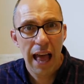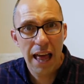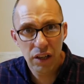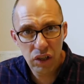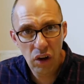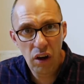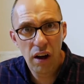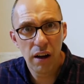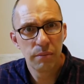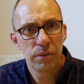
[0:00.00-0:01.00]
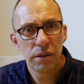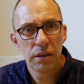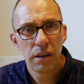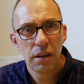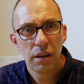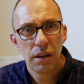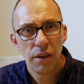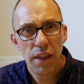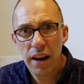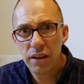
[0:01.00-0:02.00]
And at times,
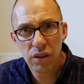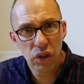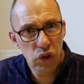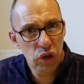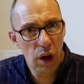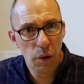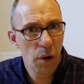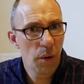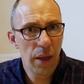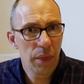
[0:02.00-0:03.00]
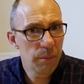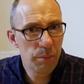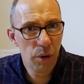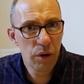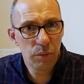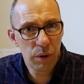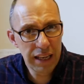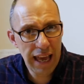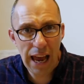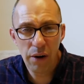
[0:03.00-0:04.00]
that is the sorrow and the burden we
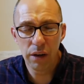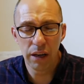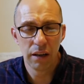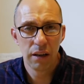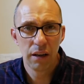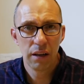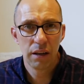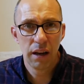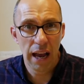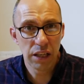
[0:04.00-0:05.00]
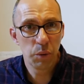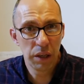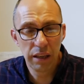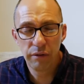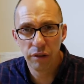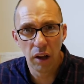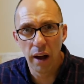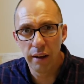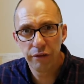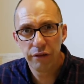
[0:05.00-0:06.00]
carry as we live
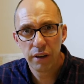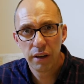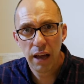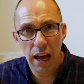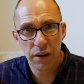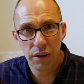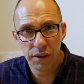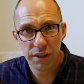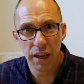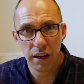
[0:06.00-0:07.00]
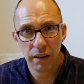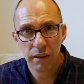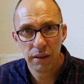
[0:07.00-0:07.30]
life under the sun.